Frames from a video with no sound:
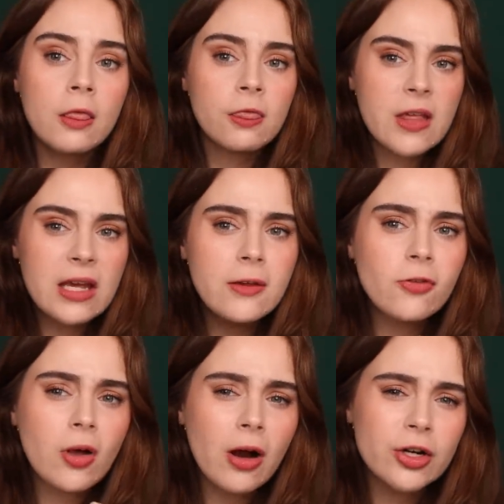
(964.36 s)

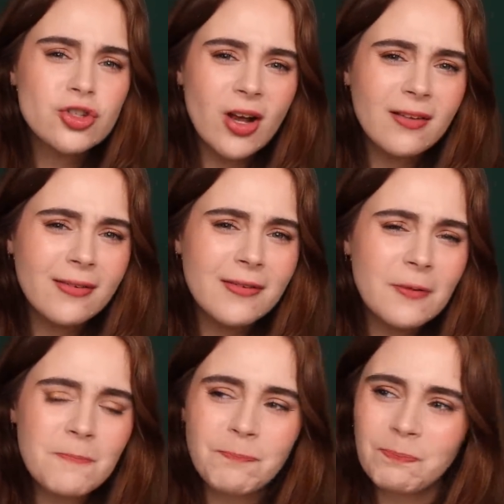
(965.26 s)
These are just
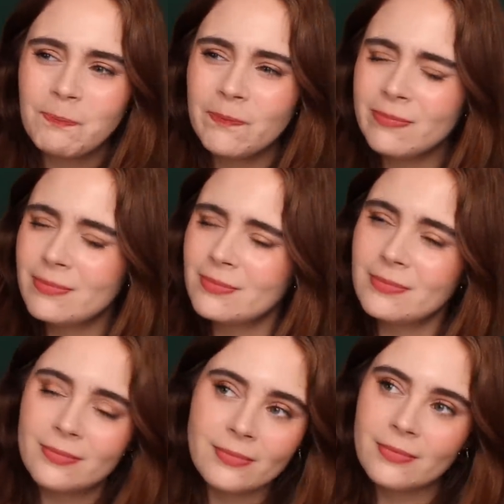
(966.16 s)

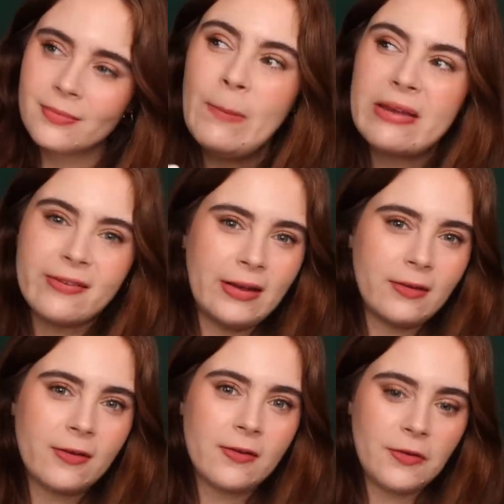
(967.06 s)

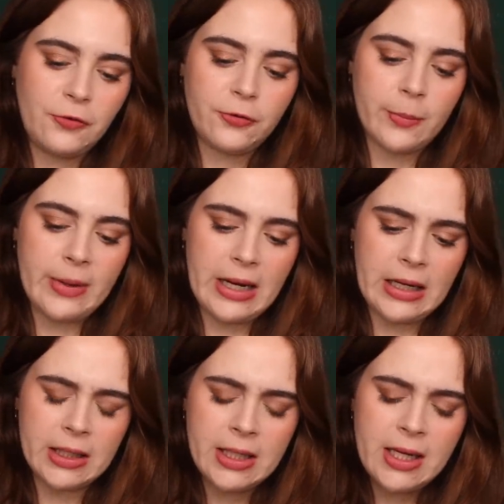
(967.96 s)
misses for
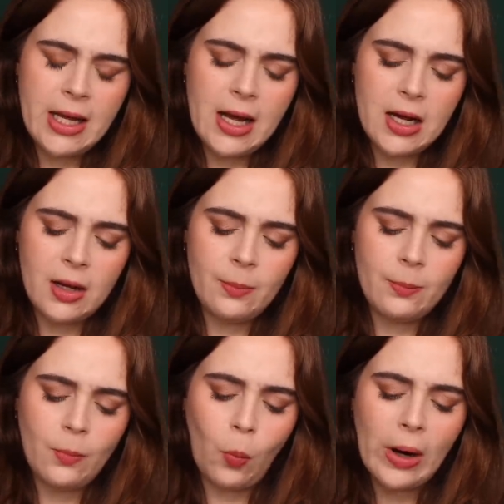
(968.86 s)
me.
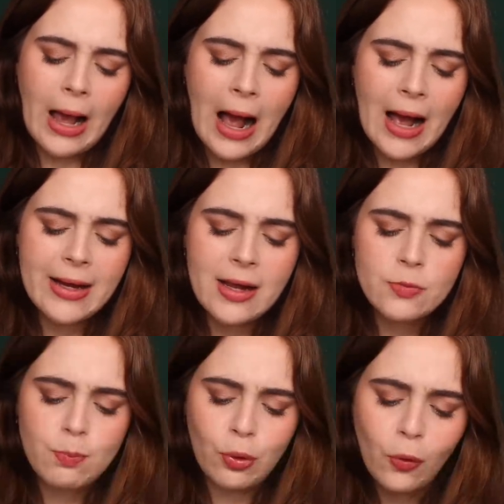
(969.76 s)
When I
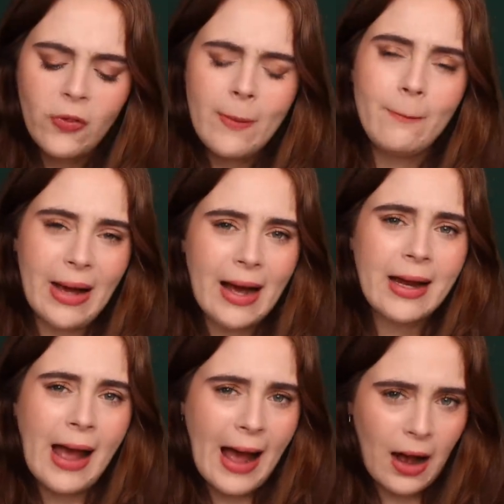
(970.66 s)
pulled them
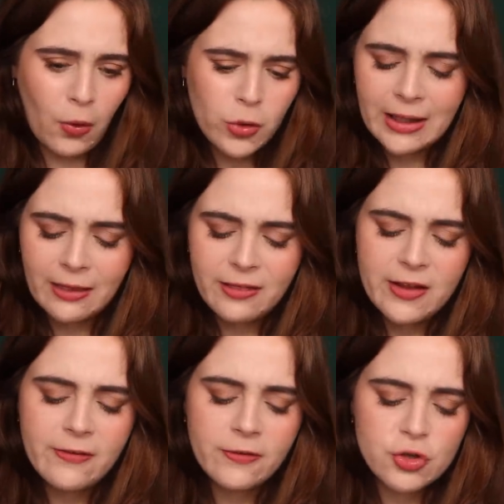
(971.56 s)
back out, like
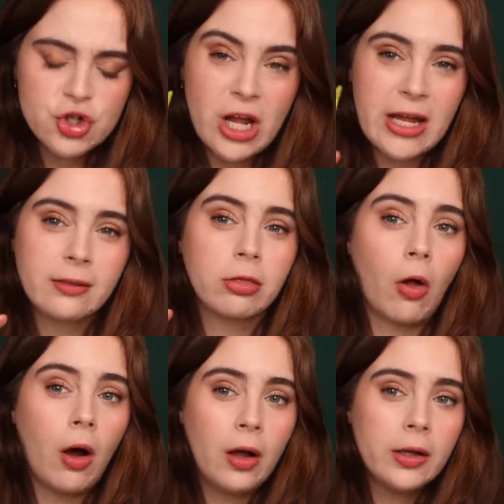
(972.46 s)
this shade
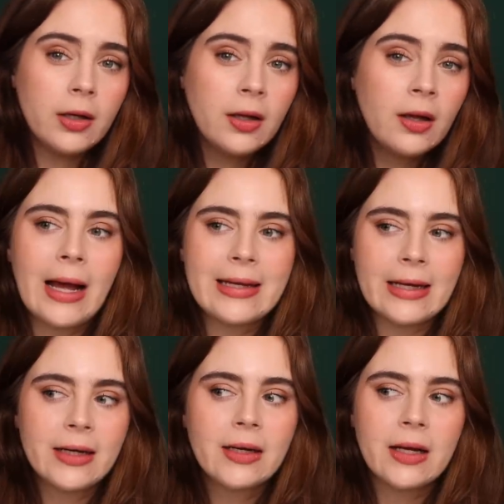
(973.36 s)
Lawn, I
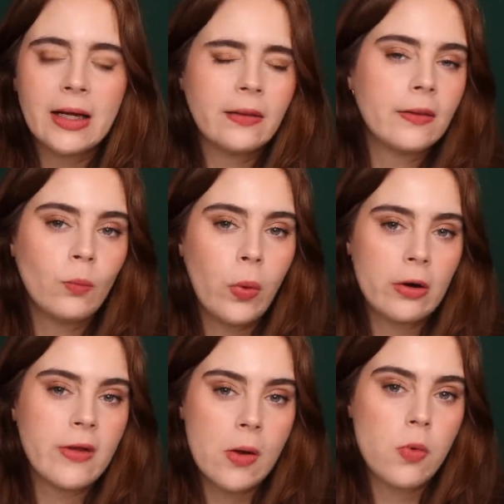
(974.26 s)
get it, I get
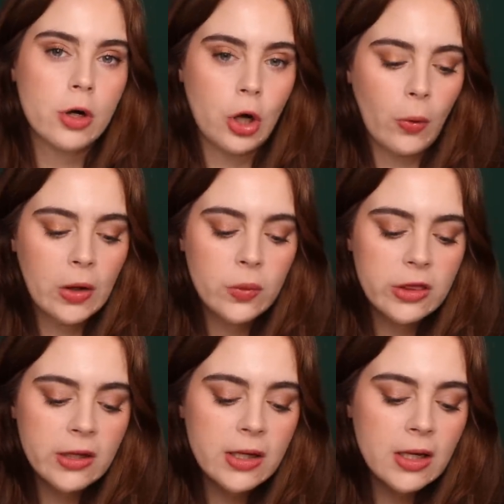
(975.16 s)
where they were going
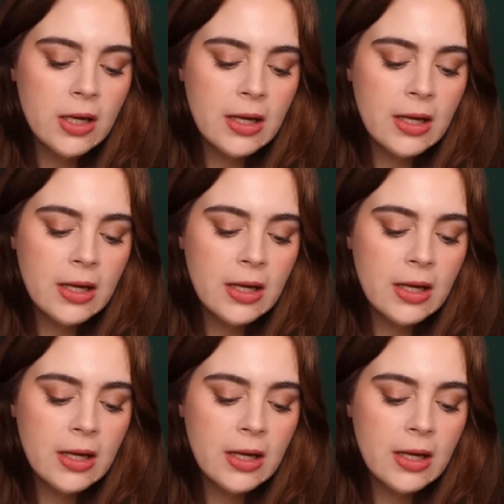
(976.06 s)
with it,